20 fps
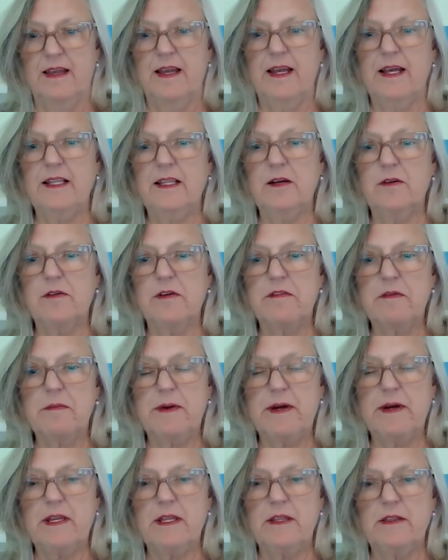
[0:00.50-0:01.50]
Hello,
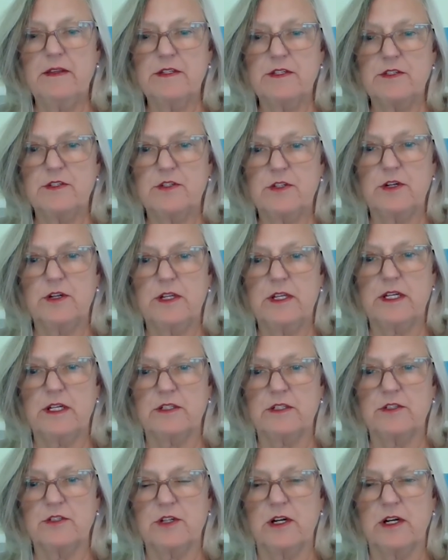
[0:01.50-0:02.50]
everybody. This is Jody
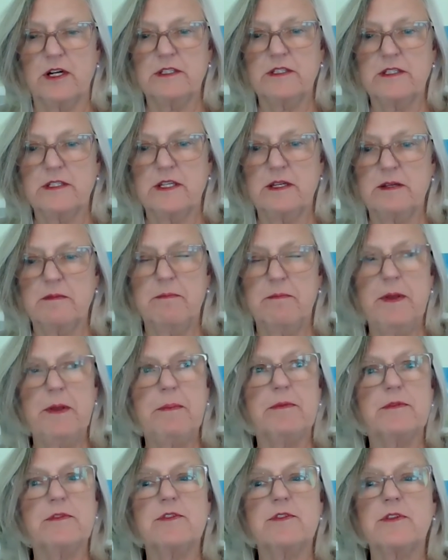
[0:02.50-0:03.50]
Ann Johnson,
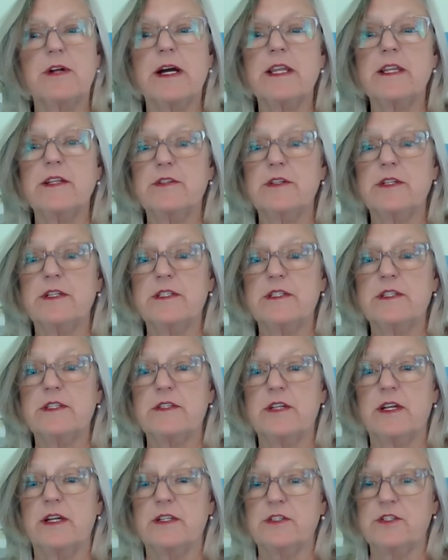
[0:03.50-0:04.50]
people
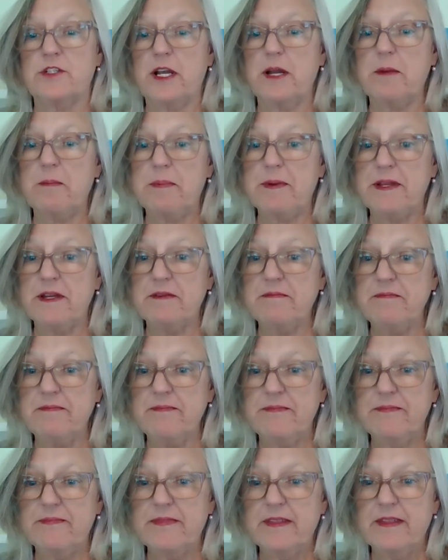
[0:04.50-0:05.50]
strategist and champion,
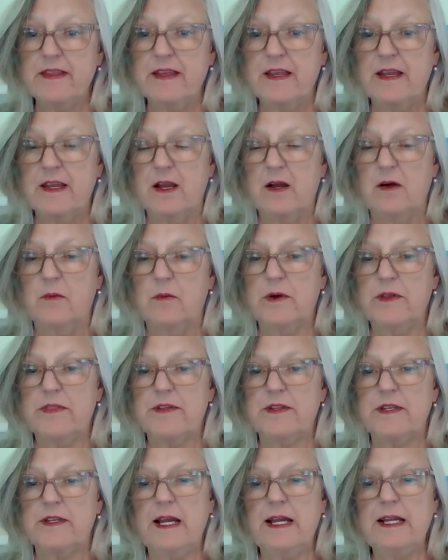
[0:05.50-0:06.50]
with
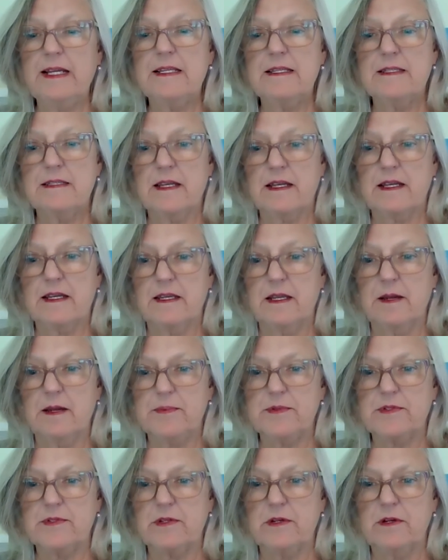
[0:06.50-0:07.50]
the 92nd
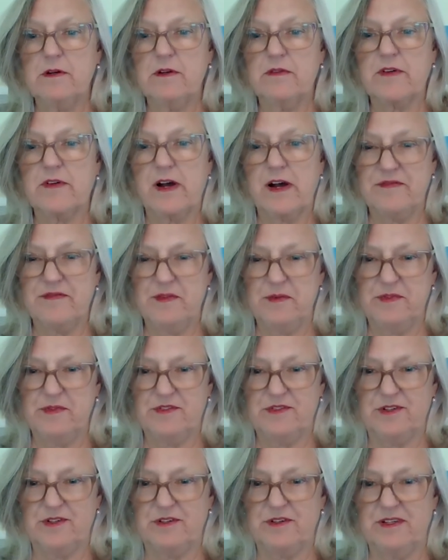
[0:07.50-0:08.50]
episode of Coffee
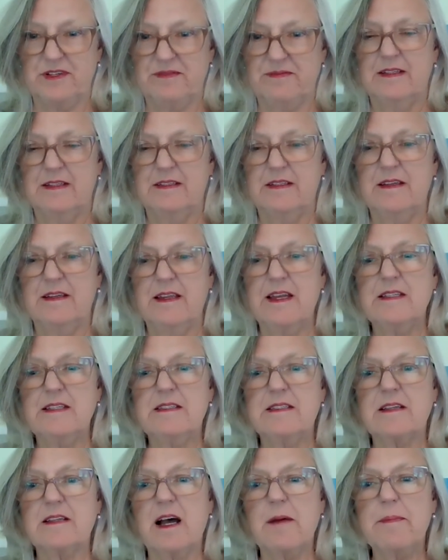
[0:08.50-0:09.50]
with Jody.
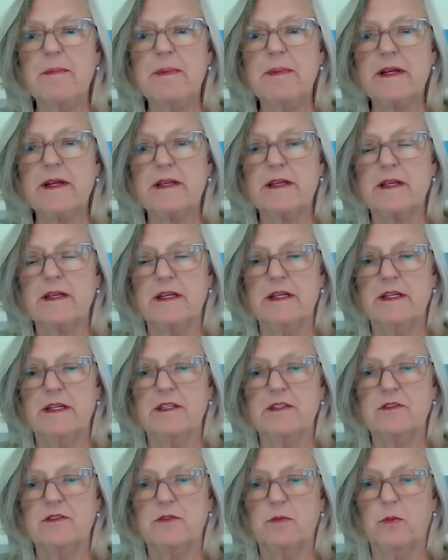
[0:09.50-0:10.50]
Today's topic
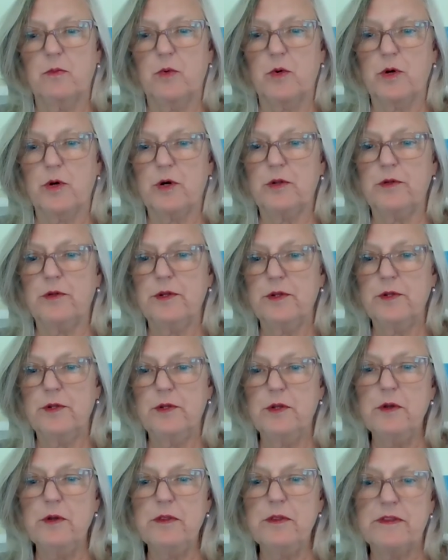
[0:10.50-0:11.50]
is World
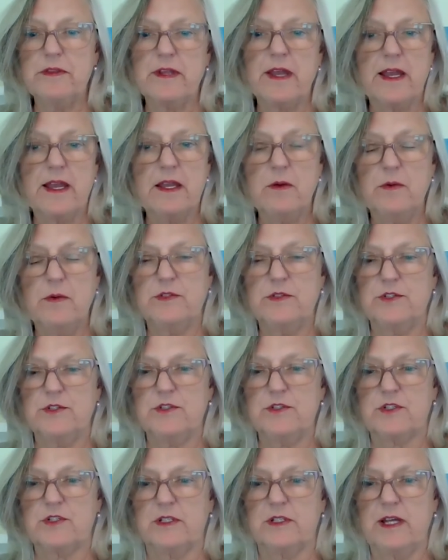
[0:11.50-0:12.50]
Youth Day, which is
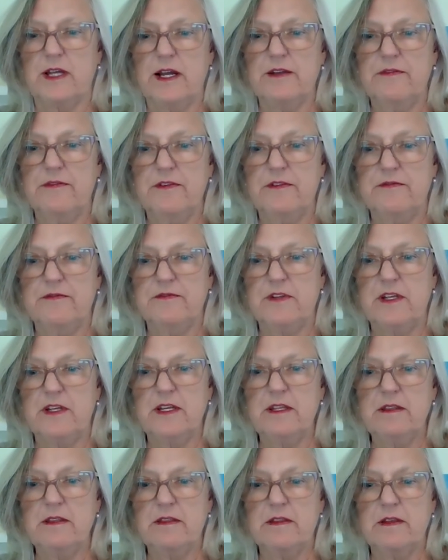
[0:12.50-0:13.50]
July
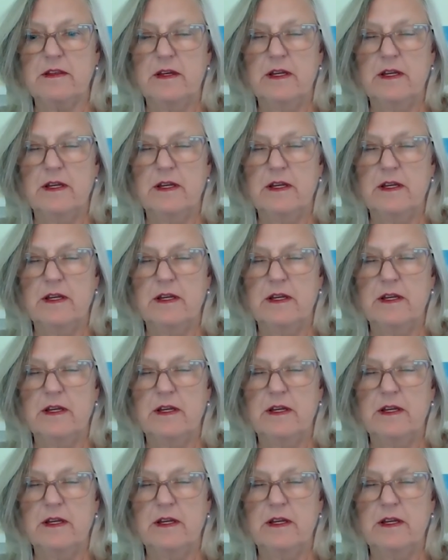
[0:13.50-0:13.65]
15th,